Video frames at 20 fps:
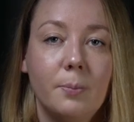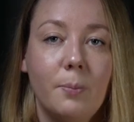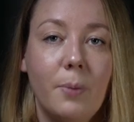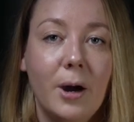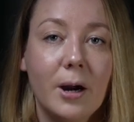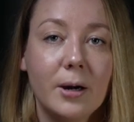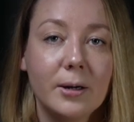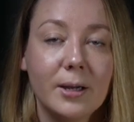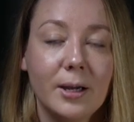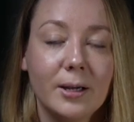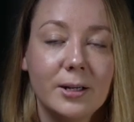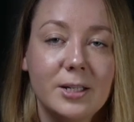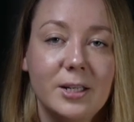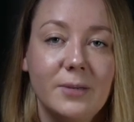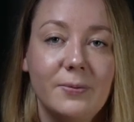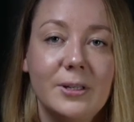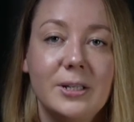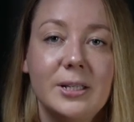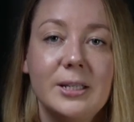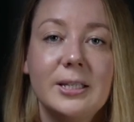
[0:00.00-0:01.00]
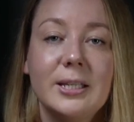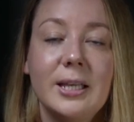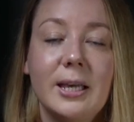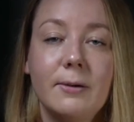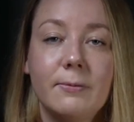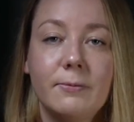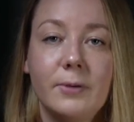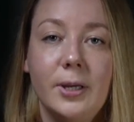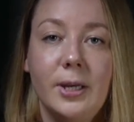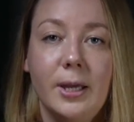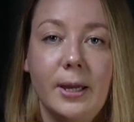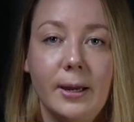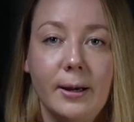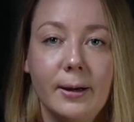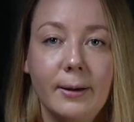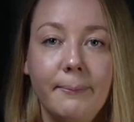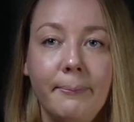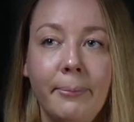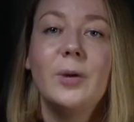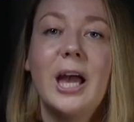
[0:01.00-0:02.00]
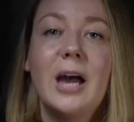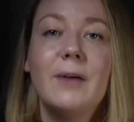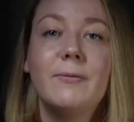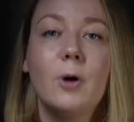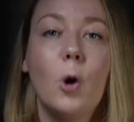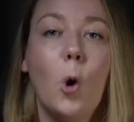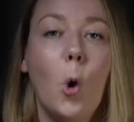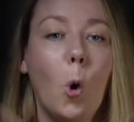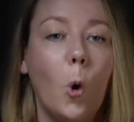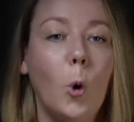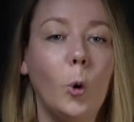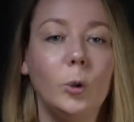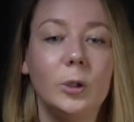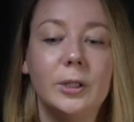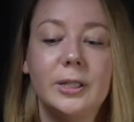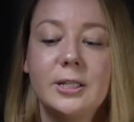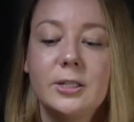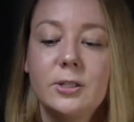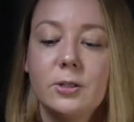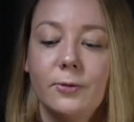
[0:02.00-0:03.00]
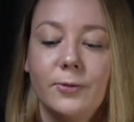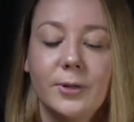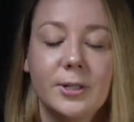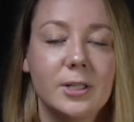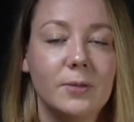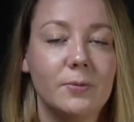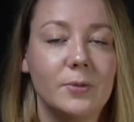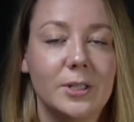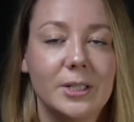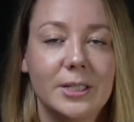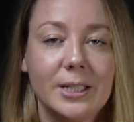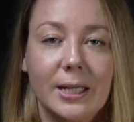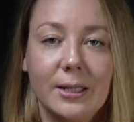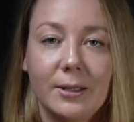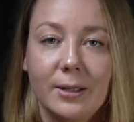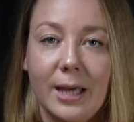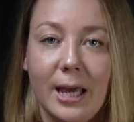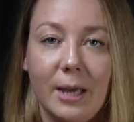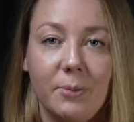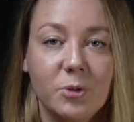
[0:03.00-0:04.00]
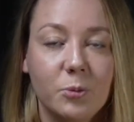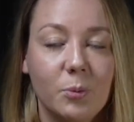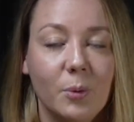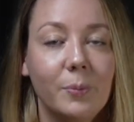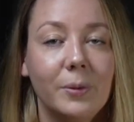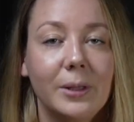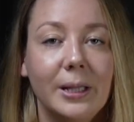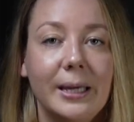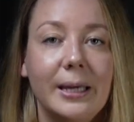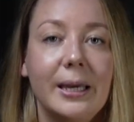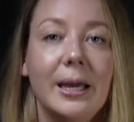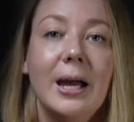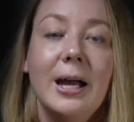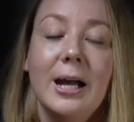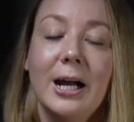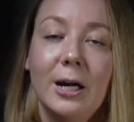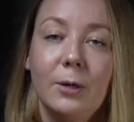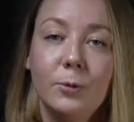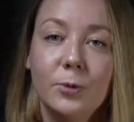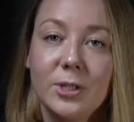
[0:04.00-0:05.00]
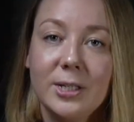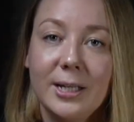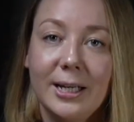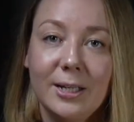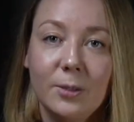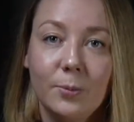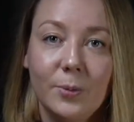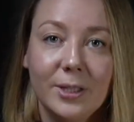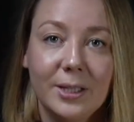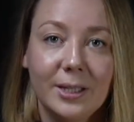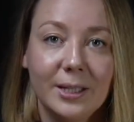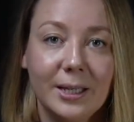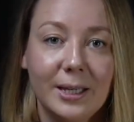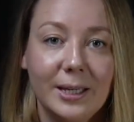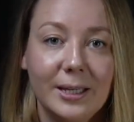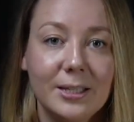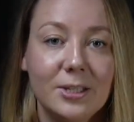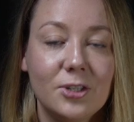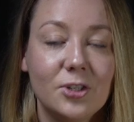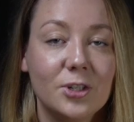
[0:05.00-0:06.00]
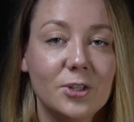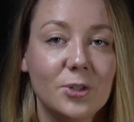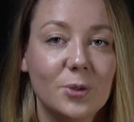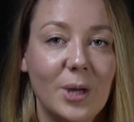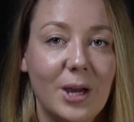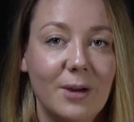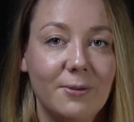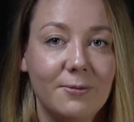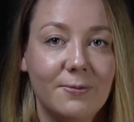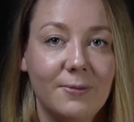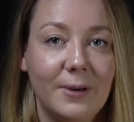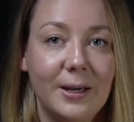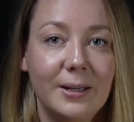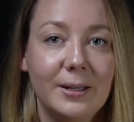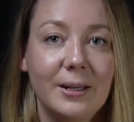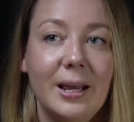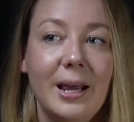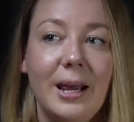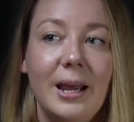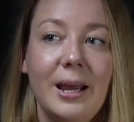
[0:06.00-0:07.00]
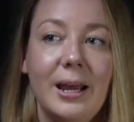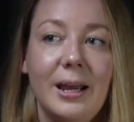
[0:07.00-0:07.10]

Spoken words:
park activities every year. We have a whole list of activities and games we play outside with the kids just to have fun.